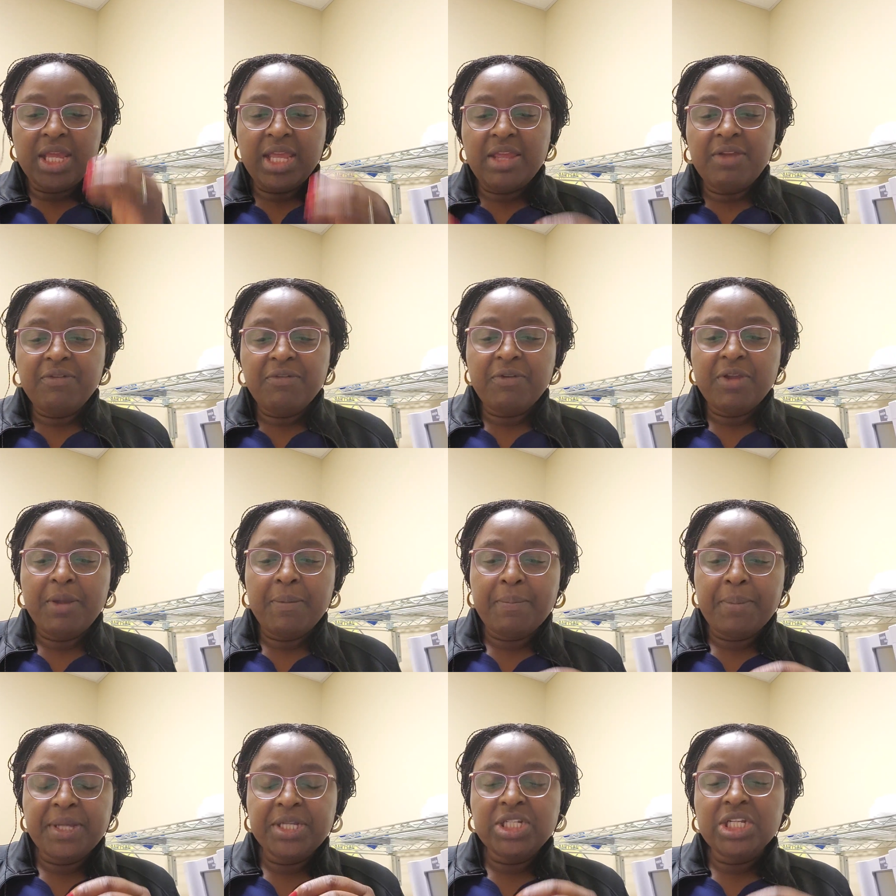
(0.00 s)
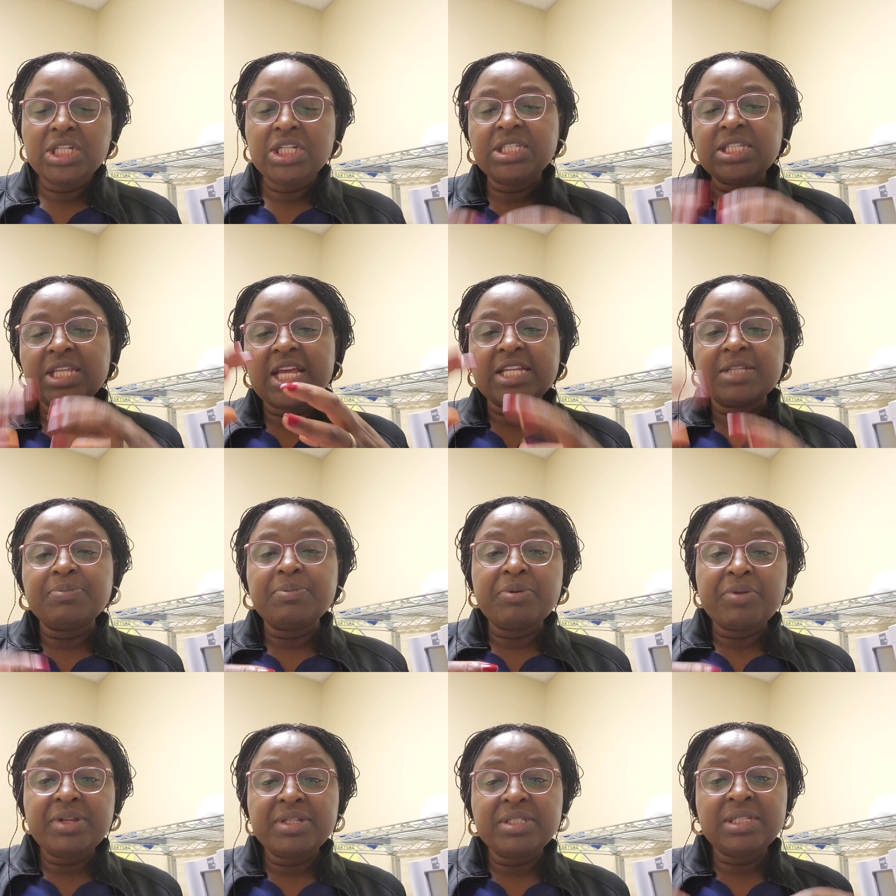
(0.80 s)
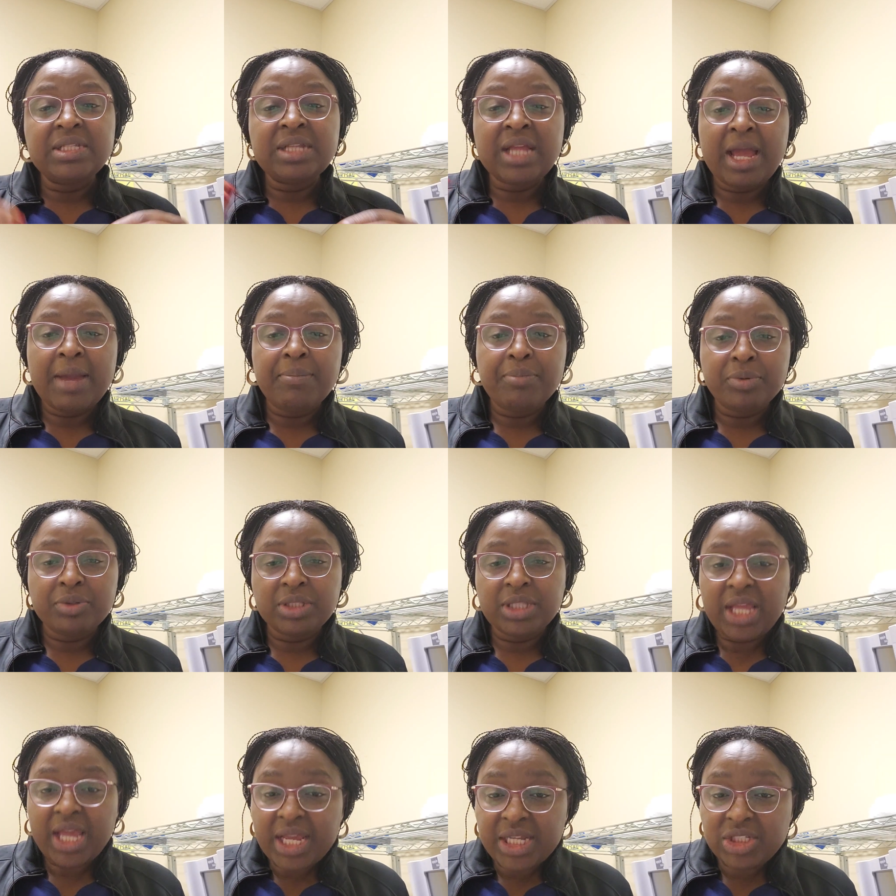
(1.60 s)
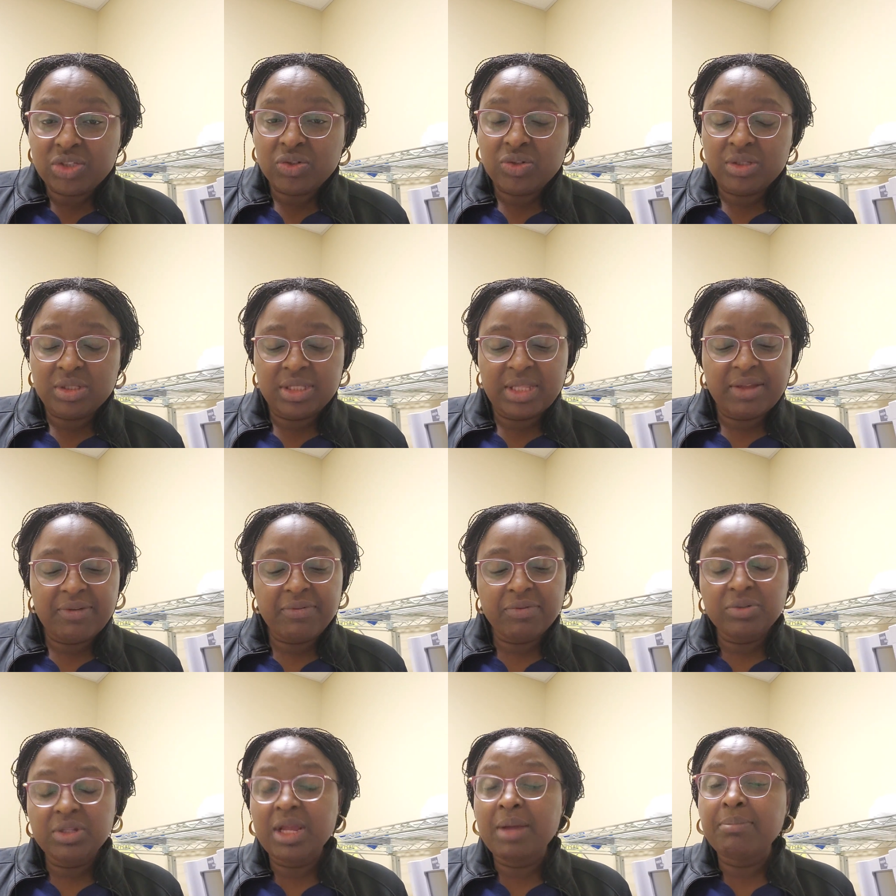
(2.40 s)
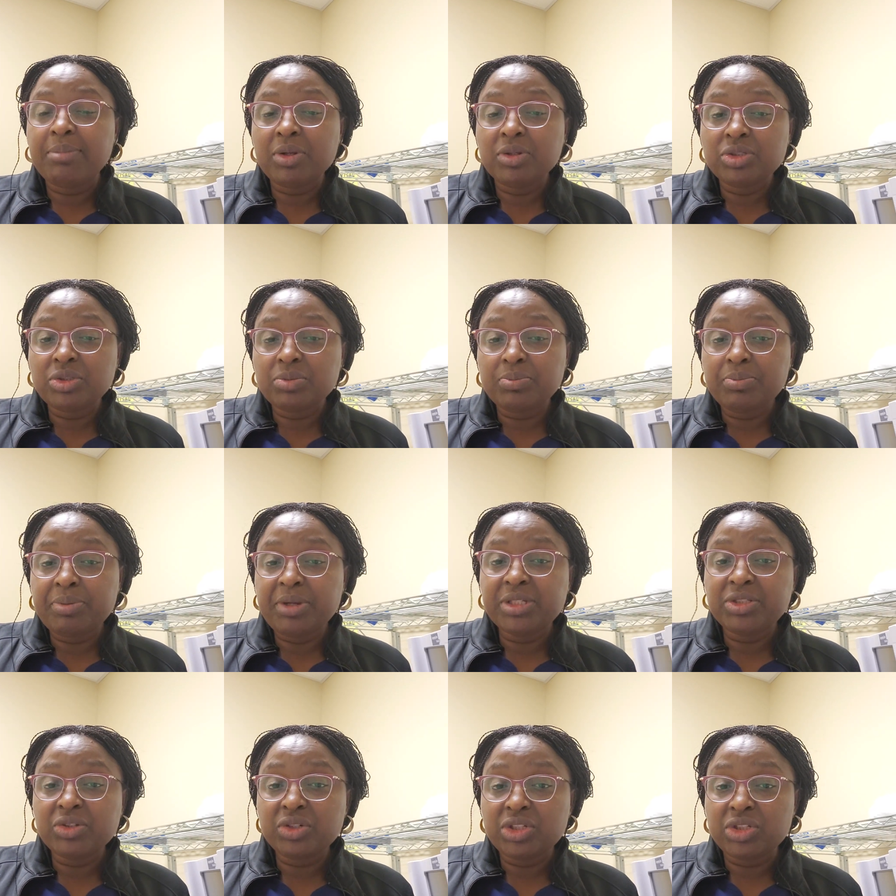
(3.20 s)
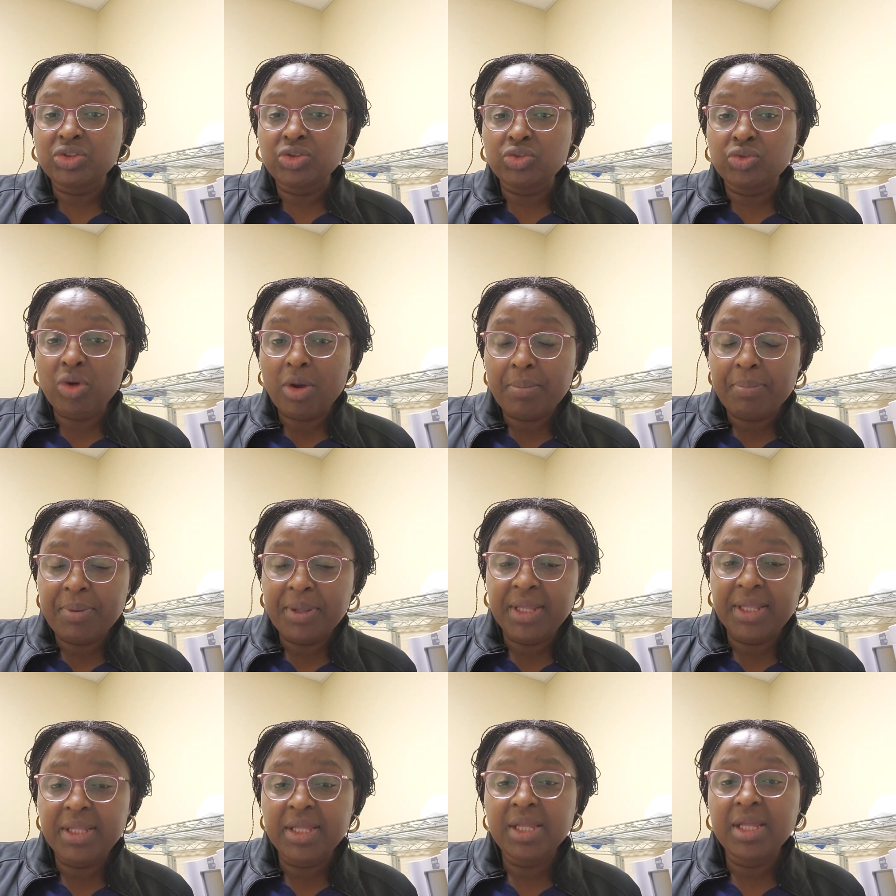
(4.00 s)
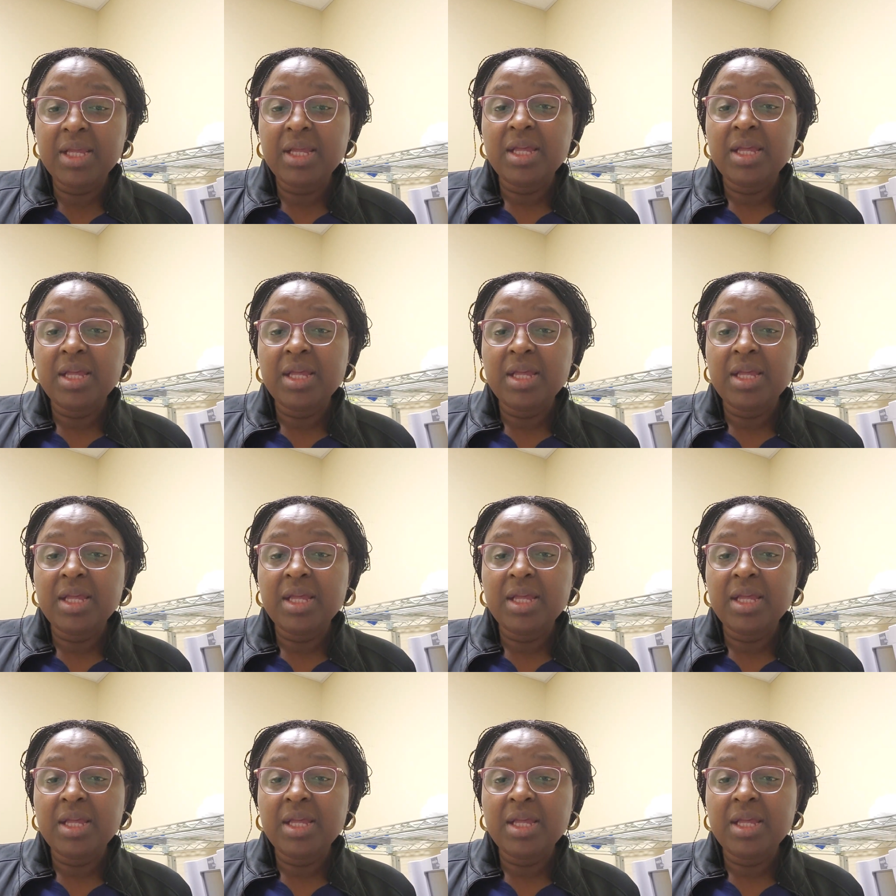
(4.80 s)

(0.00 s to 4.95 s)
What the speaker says: If a patient is experiencing hypotension, therefore their blood pressure is dropping,